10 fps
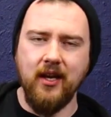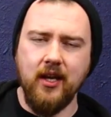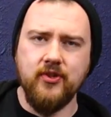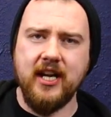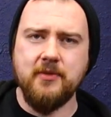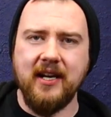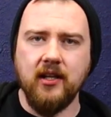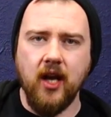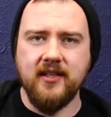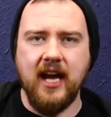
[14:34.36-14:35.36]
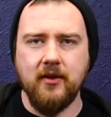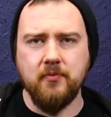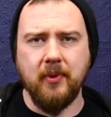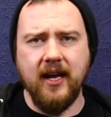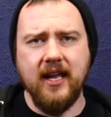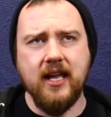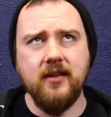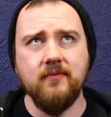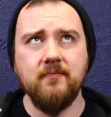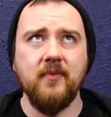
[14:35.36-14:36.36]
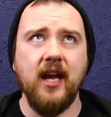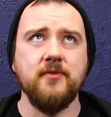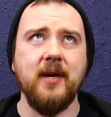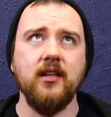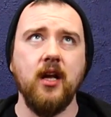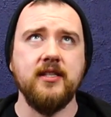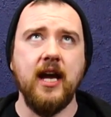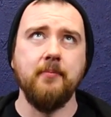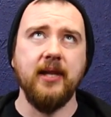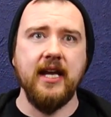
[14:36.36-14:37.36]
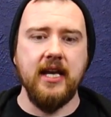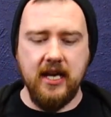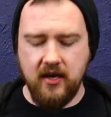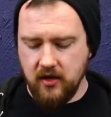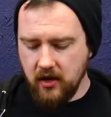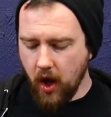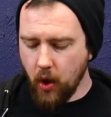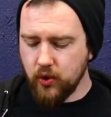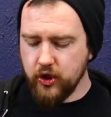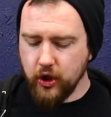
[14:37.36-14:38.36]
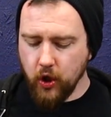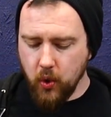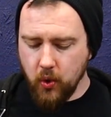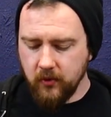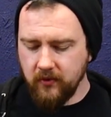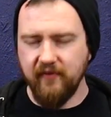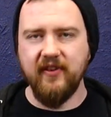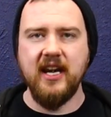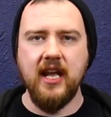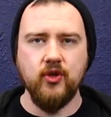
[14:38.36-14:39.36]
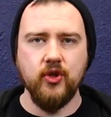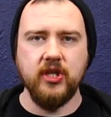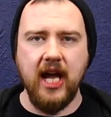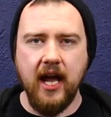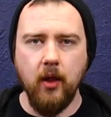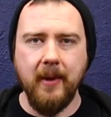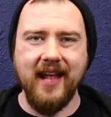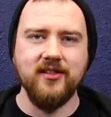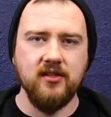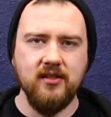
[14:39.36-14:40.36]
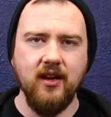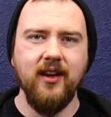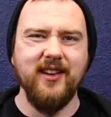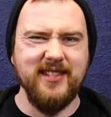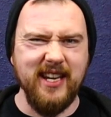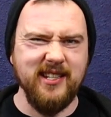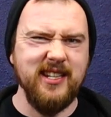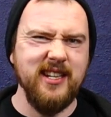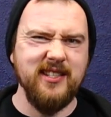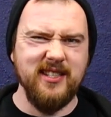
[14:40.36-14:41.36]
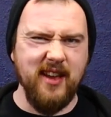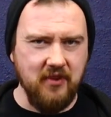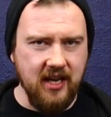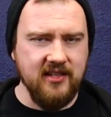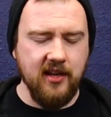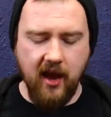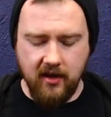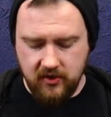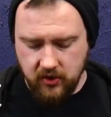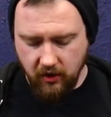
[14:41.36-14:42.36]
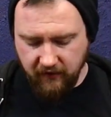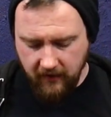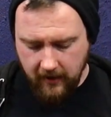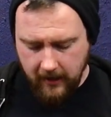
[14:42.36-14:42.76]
So I spend a lot of time playing in old school vintage style bands, 60s, 70s kind of stuff.